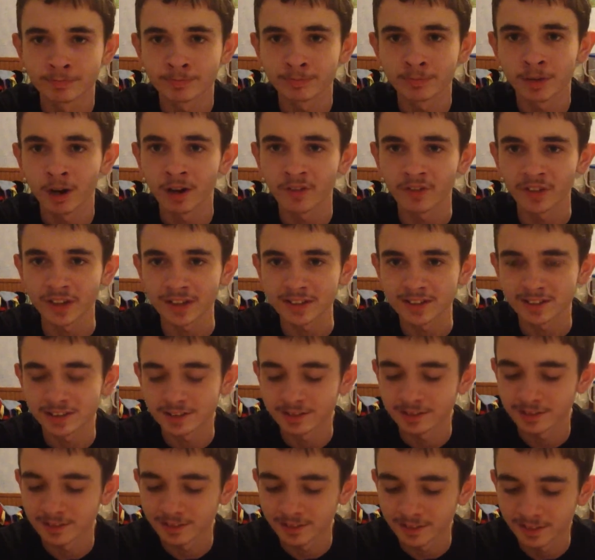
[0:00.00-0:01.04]
Perfect.
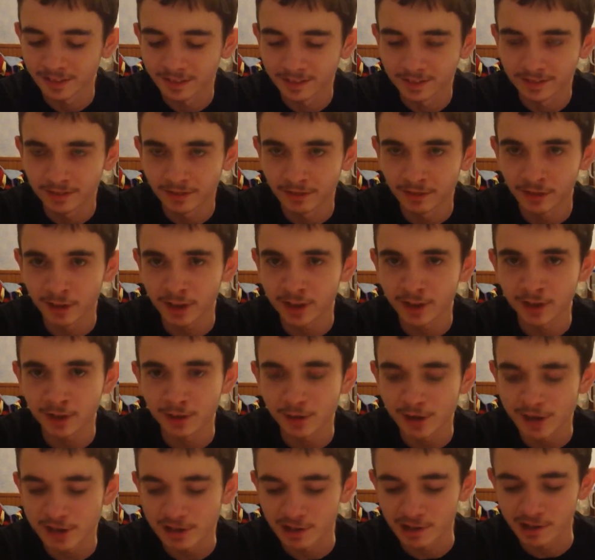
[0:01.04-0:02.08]
Freaking
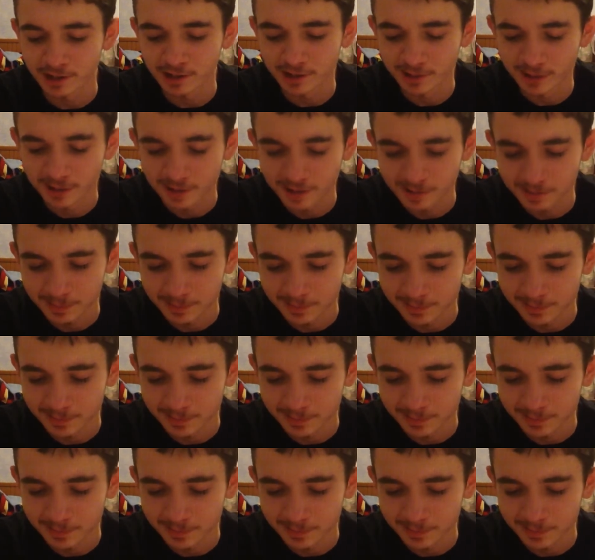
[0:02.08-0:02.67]
Looney Tunes.